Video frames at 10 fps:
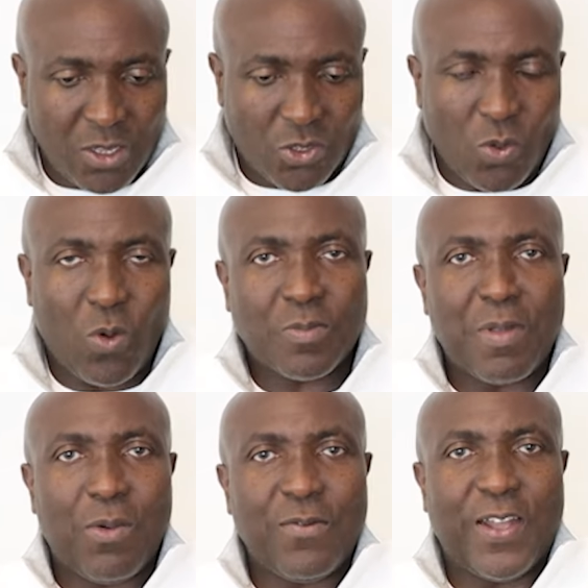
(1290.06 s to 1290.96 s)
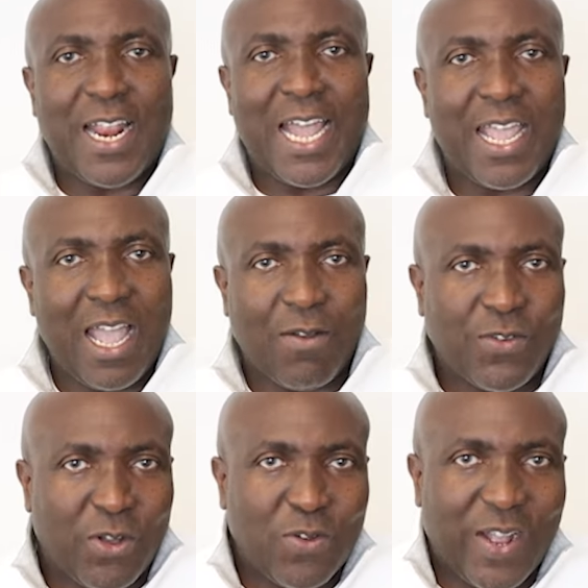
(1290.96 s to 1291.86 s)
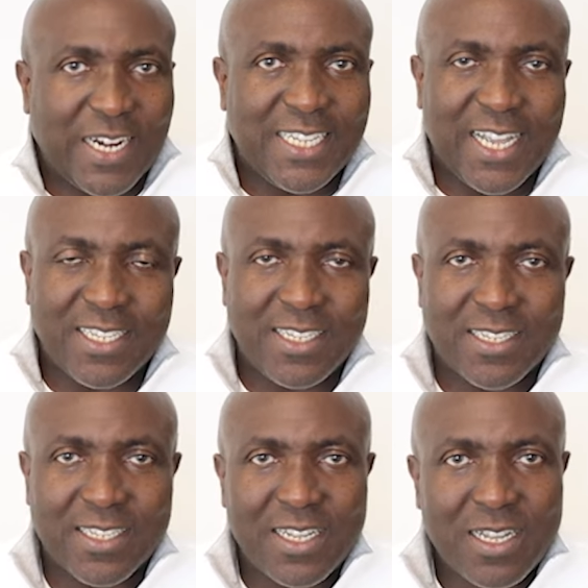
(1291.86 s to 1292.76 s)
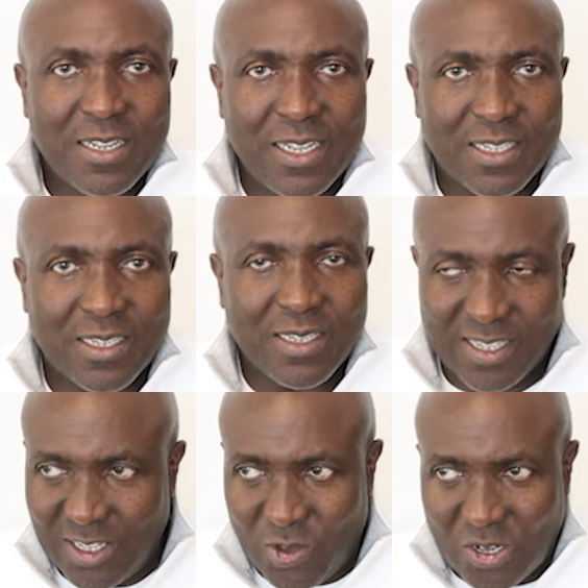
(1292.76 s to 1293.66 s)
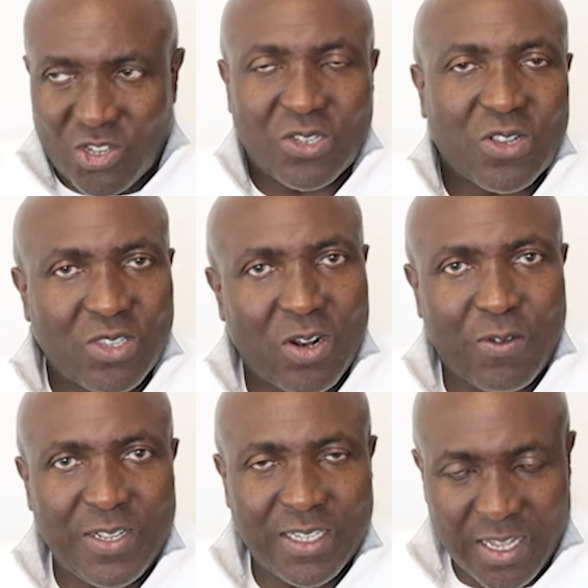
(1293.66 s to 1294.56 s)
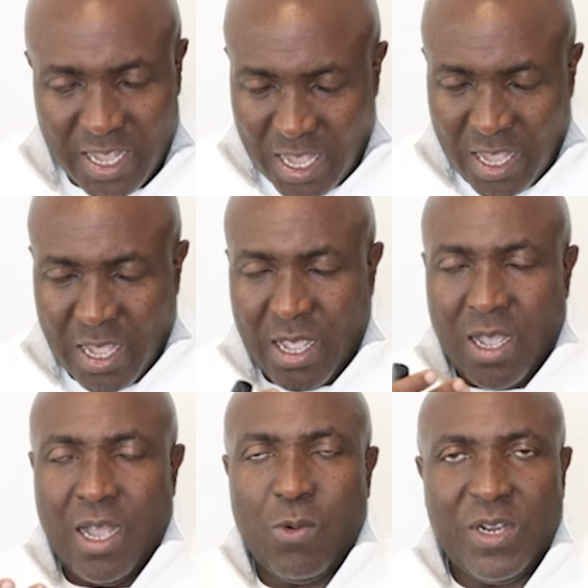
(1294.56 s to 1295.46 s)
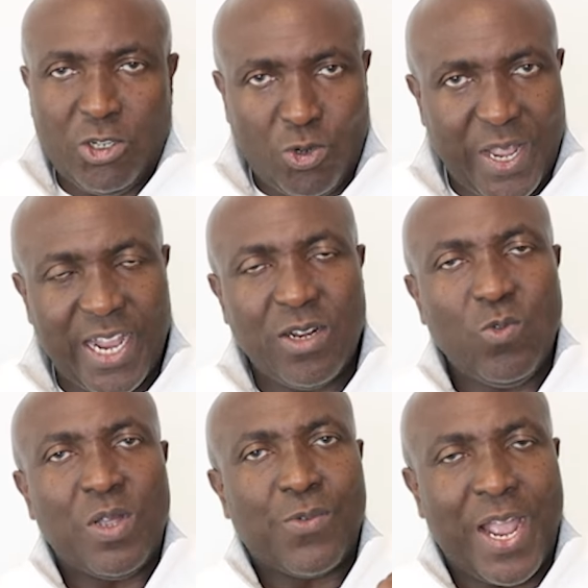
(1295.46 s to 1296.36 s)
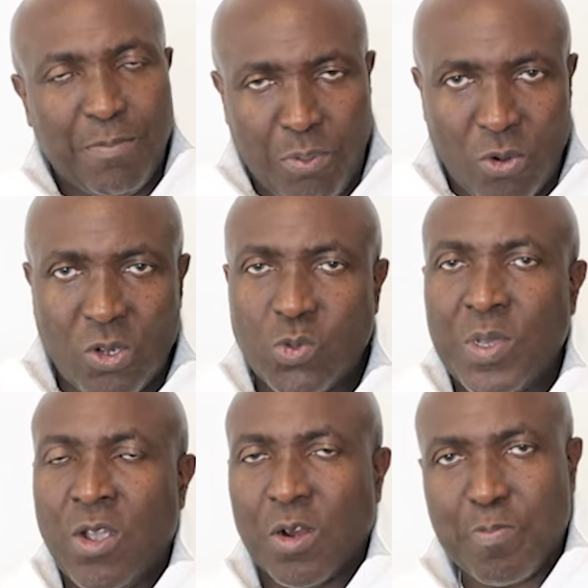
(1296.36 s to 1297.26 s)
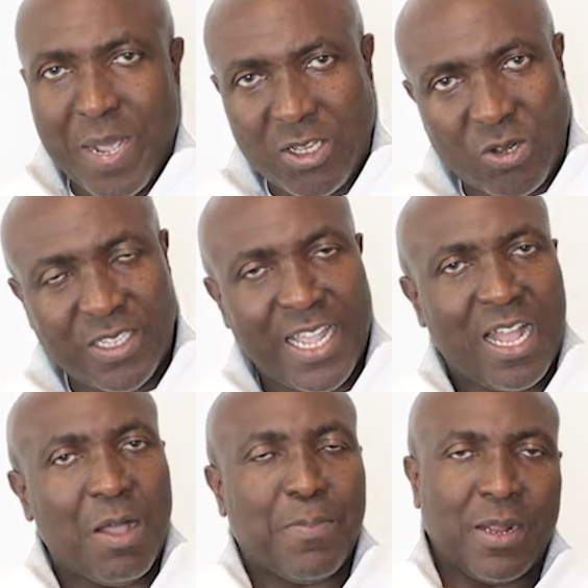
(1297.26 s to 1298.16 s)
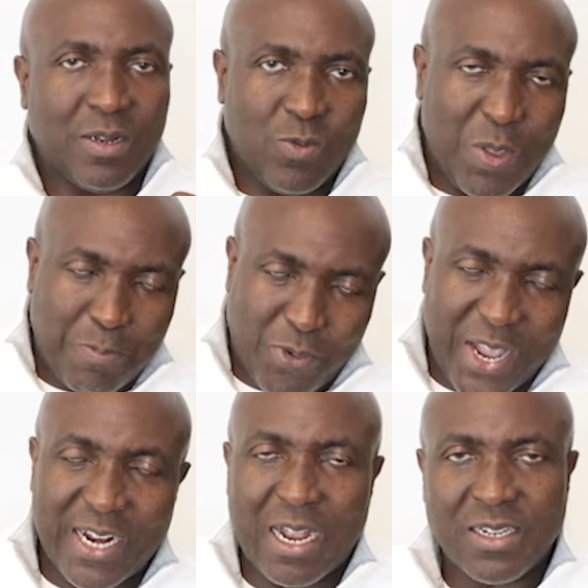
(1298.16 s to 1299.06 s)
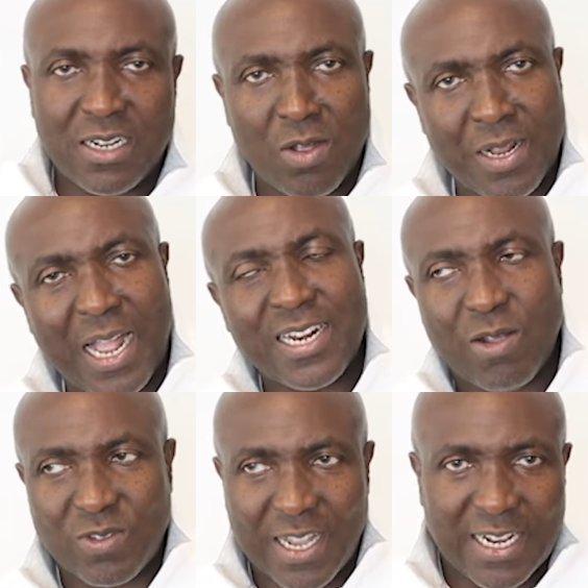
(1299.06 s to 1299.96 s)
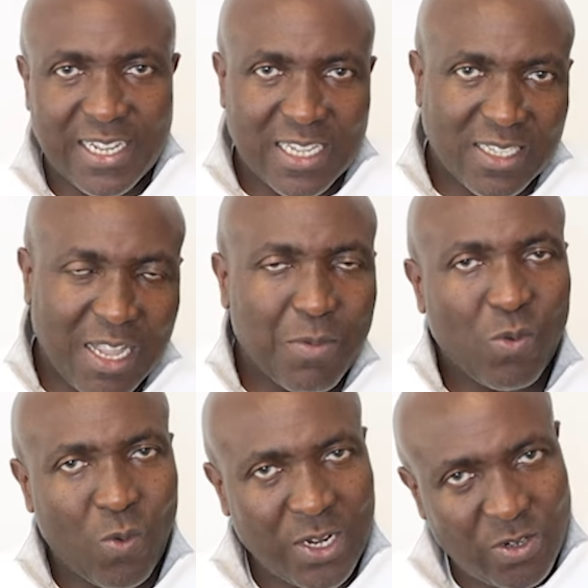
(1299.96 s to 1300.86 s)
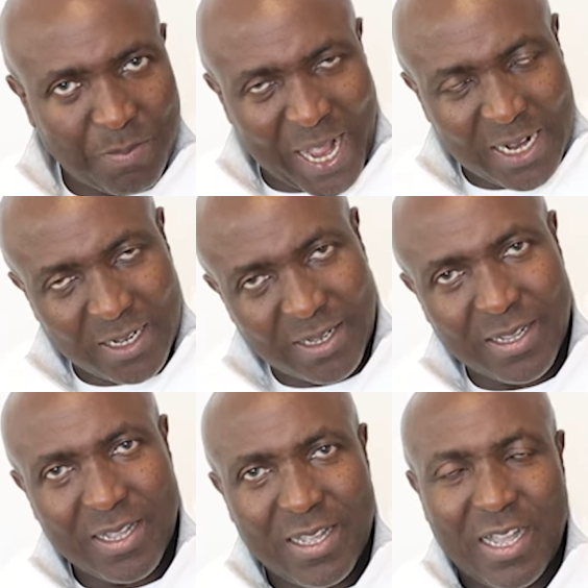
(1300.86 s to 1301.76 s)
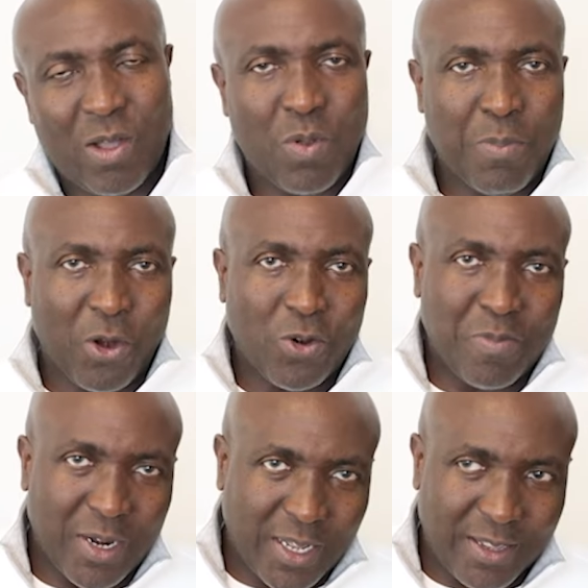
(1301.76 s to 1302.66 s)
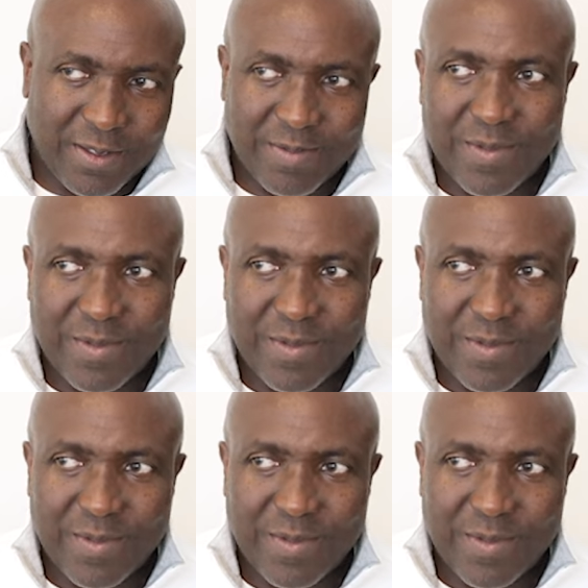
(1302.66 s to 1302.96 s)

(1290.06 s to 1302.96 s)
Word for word: So what my wife and I have done over the years is this. Since God taught us all of this, uh, we trained, we read books, we got mentors' help, and we prayed and did all that. And then we started taking steps. We went to the bank and we borrowed money.